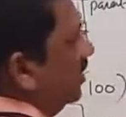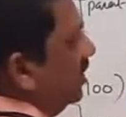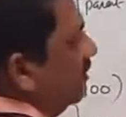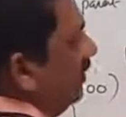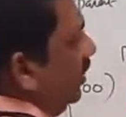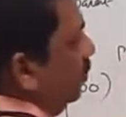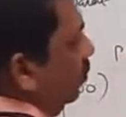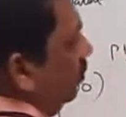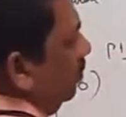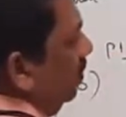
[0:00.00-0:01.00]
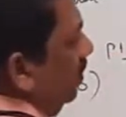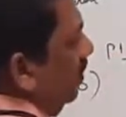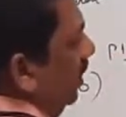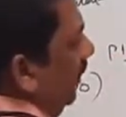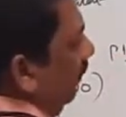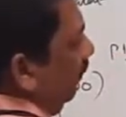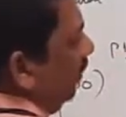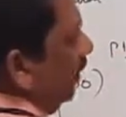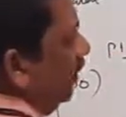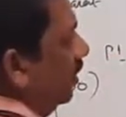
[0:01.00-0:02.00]
this is P2.
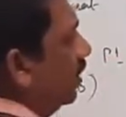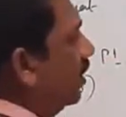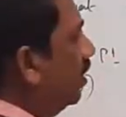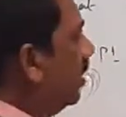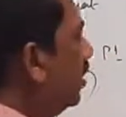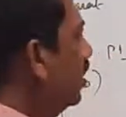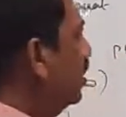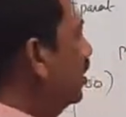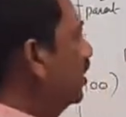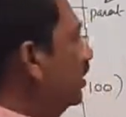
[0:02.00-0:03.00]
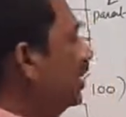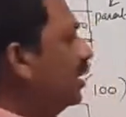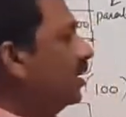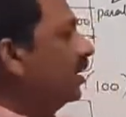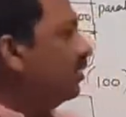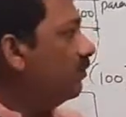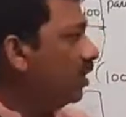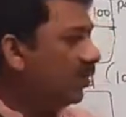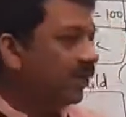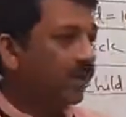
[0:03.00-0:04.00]
Okay. Then
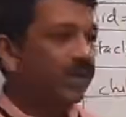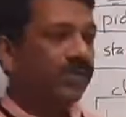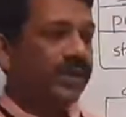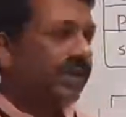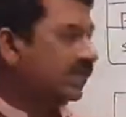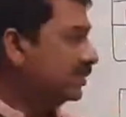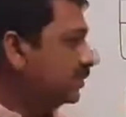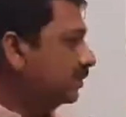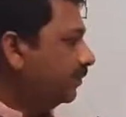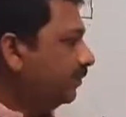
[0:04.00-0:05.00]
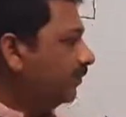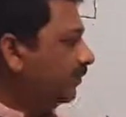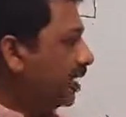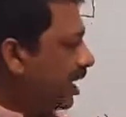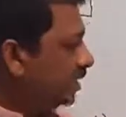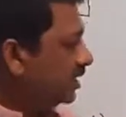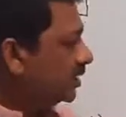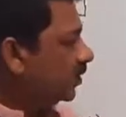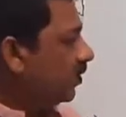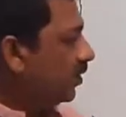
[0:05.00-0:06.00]
what you can do is, at this
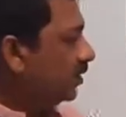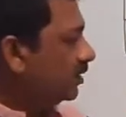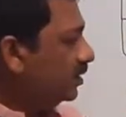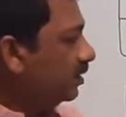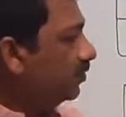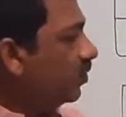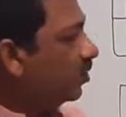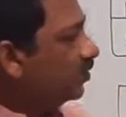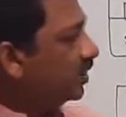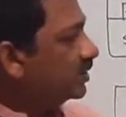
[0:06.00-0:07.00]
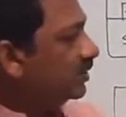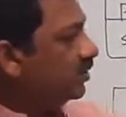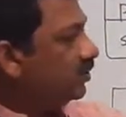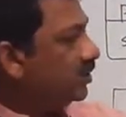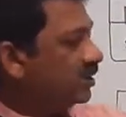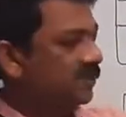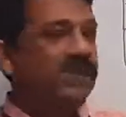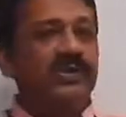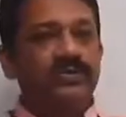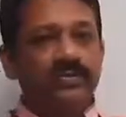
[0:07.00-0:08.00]
point you want to execute this
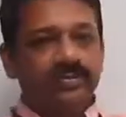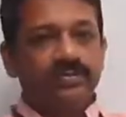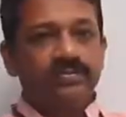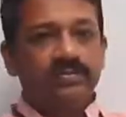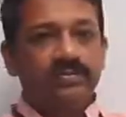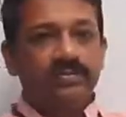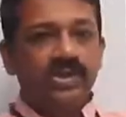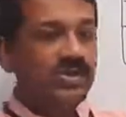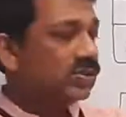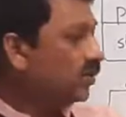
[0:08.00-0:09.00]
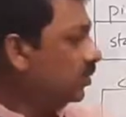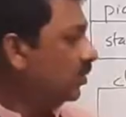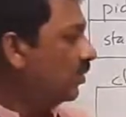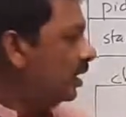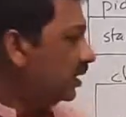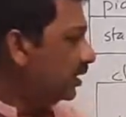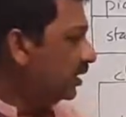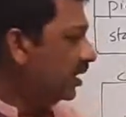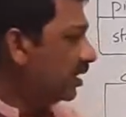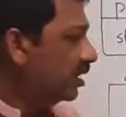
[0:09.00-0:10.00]
P2. So
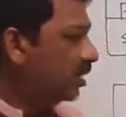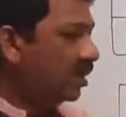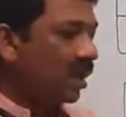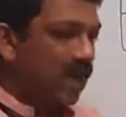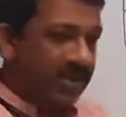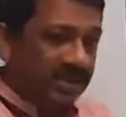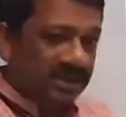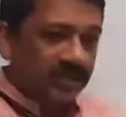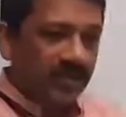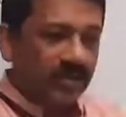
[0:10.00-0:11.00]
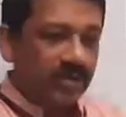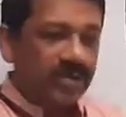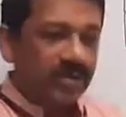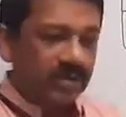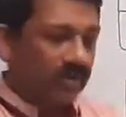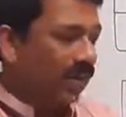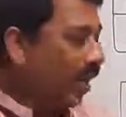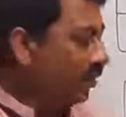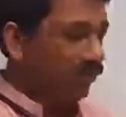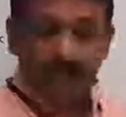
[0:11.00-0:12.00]
here at this point you
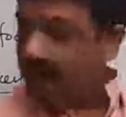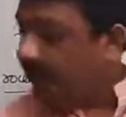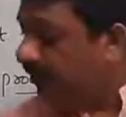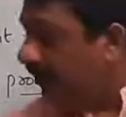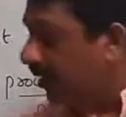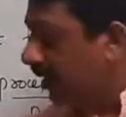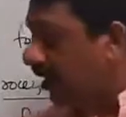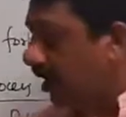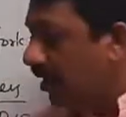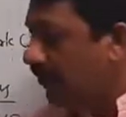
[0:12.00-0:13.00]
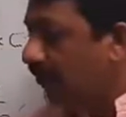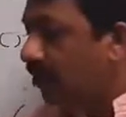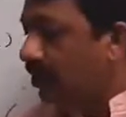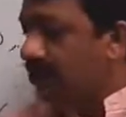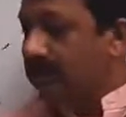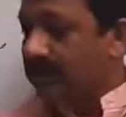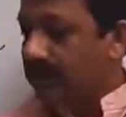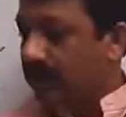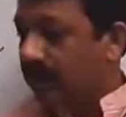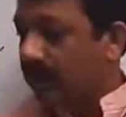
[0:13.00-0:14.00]
have to give a fork
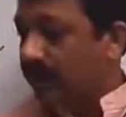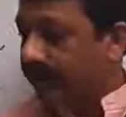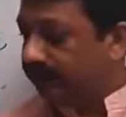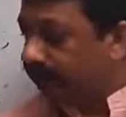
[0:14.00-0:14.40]
system call.